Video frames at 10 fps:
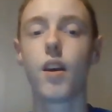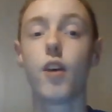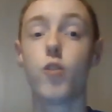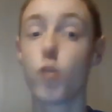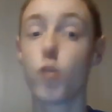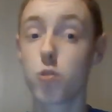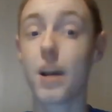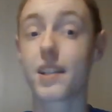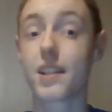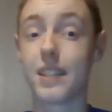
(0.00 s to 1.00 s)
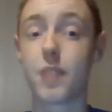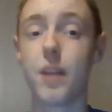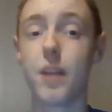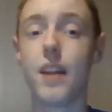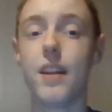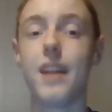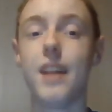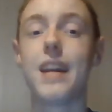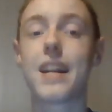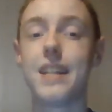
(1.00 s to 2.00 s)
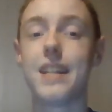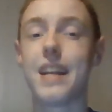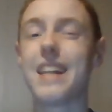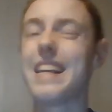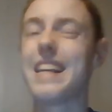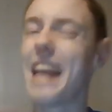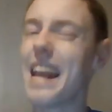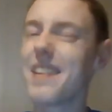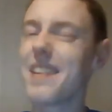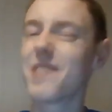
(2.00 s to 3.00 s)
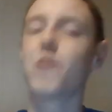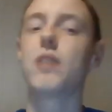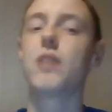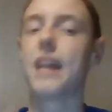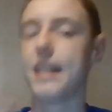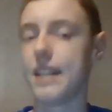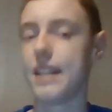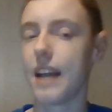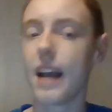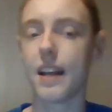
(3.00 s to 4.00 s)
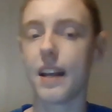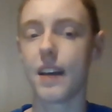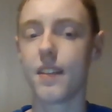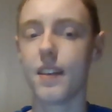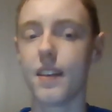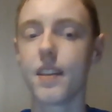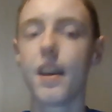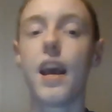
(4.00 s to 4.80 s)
Those were actually created in 1998 or 99, I think,